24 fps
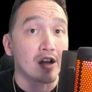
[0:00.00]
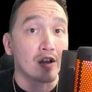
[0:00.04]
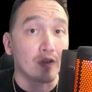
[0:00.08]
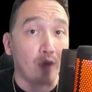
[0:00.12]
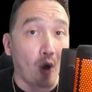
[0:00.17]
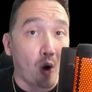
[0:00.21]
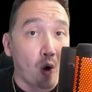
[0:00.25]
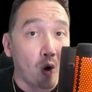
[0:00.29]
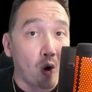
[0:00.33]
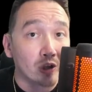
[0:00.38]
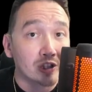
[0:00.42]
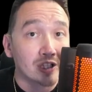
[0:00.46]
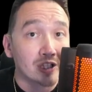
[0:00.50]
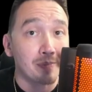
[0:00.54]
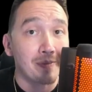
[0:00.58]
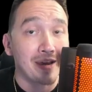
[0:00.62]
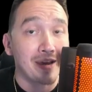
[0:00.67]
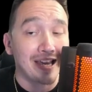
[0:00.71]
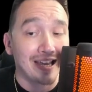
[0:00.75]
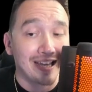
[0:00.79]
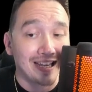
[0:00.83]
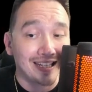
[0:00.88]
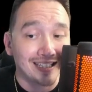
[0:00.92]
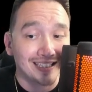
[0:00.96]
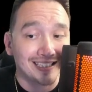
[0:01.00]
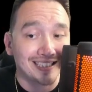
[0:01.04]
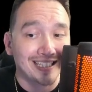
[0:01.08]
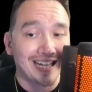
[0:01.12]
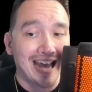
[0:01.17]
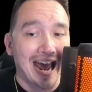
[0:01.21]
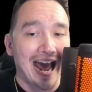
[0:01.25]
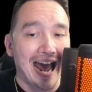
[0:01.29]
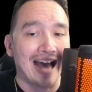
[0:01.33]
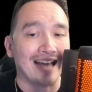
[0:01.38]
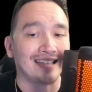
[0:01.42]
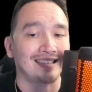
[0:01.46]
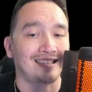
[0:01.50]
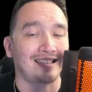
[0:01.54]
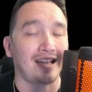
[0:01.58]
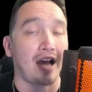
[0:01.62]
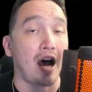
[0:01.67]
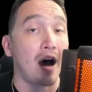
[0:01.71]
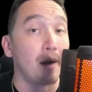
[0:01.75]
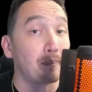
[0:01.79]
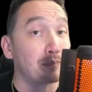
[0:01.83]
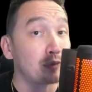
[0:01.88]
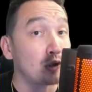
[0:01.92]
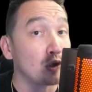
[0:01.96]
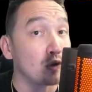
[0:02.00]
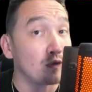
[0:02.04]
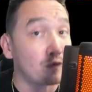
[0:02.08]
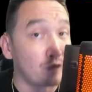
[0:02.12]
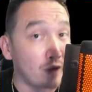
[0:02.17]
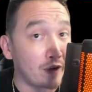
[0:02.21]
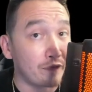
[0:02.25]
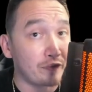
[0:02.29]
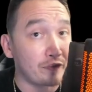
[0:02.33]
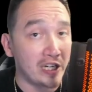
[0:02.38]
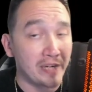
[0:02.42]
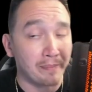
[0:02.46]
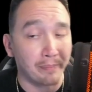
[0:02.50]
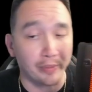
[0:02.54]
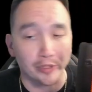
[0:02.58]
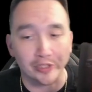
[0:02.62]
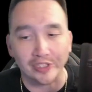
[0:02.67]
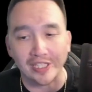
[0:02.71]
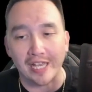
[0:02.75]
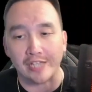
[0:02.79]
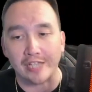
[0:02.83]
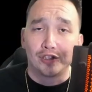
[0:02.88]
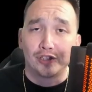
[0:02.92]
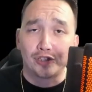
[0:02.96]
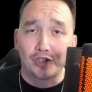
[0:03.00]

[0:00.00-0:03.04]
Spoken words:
the ultimate is cast, up to 15%.